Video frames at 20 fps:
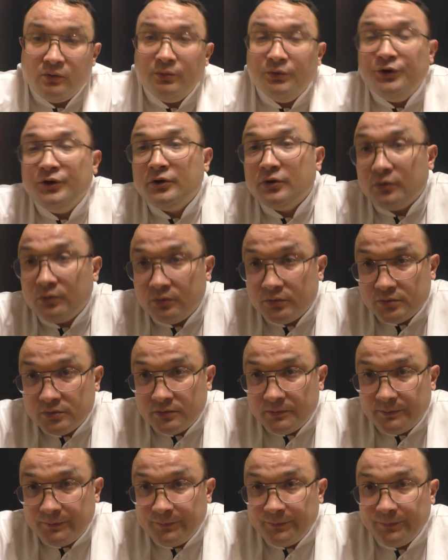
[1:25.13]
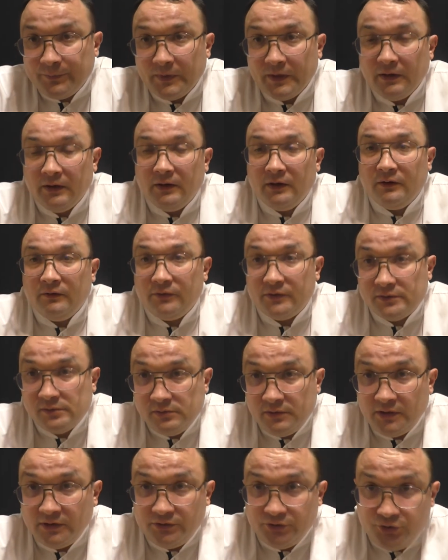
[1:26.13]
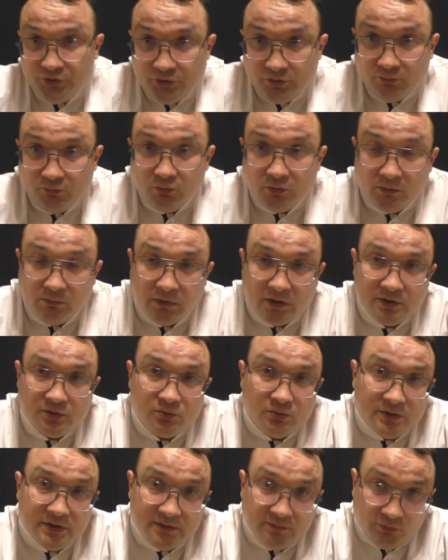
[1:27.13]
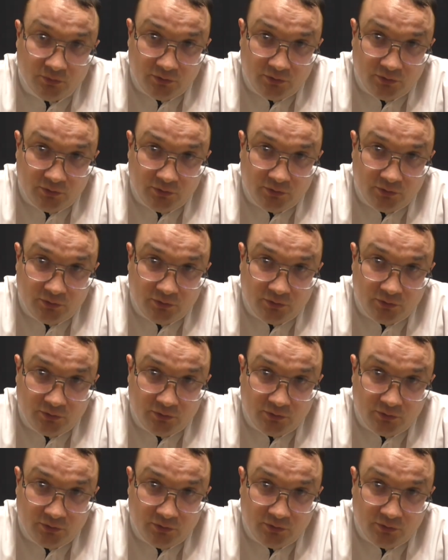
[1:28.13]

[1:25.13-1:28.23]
This erosion is basically a necrosed scar.